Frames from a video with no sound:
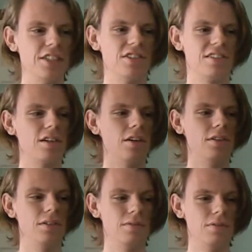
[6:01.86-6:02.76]
just
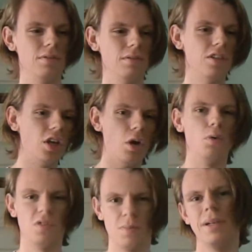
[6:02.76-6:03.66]
kind of
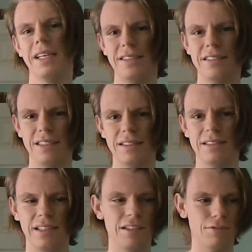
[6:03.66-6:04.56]
goes
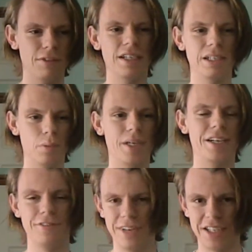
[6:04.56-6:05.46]
places in a really
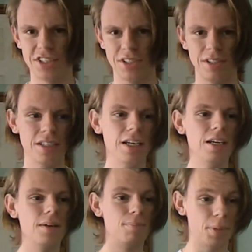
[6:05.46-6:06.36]
weird fashion
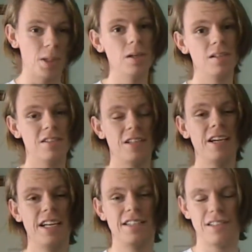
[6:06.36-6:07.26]
because
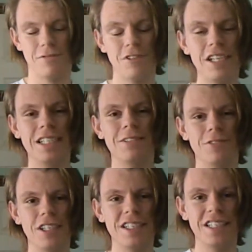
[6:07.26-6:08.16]
it's a really,
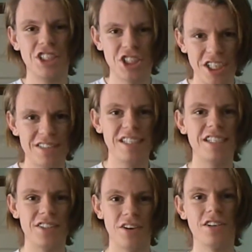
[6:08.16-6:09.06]
really
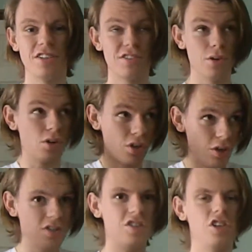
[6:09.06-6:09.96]
shitty dinosaur
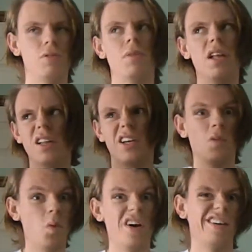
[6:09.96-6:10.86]
costume that like
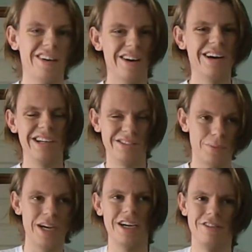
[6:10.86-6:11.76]
one guy is
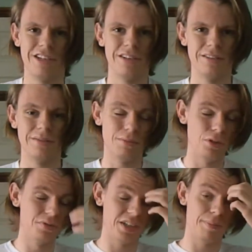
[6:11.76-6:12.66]
wearing and
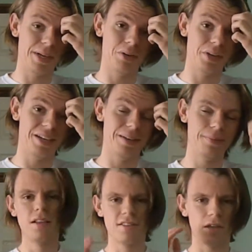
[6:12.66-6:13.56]
moving about in.
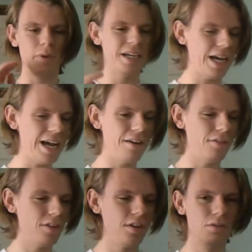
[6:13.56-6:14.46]
So we
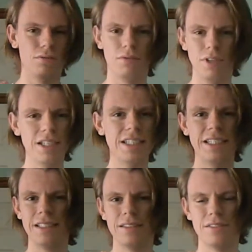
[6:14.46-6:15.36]
have
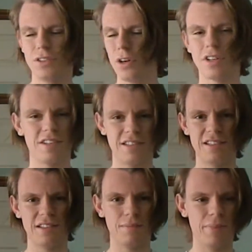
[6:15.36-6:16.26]
really
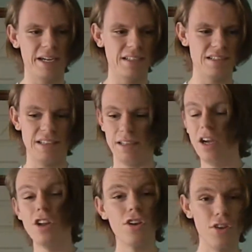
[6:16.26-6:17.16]
non-existent pacing,
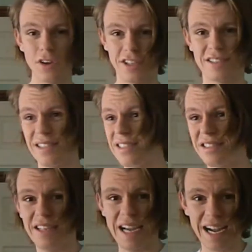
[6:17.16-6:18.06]

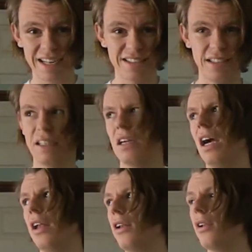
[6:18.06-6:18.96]
non-existent acting,
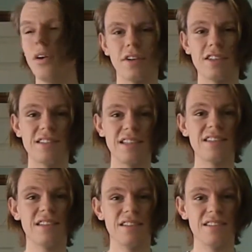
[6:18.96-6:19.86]
and
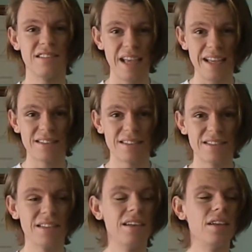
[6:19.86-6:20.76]
non-existent
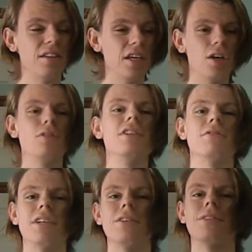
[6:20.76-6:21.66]
sets. The only
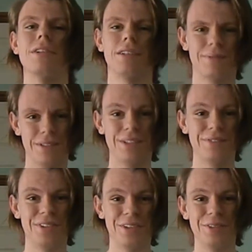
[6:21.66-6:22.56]
real thing about the
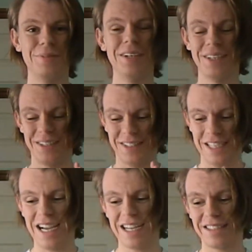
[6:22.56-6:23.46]
film are the
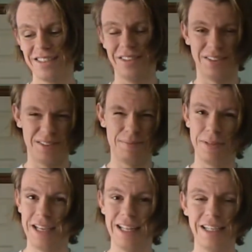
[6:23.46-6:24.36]
actors,
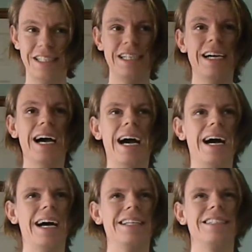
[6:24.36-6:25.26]
barely,
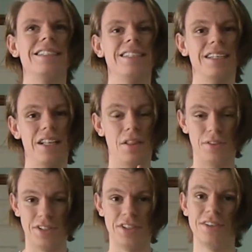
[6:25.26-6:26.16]
and the
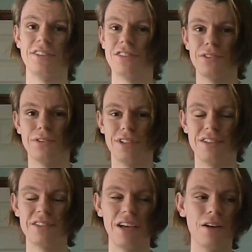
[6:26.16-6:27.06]
dinosaur
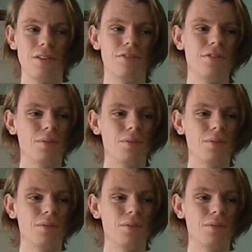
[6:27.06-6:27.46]
itself.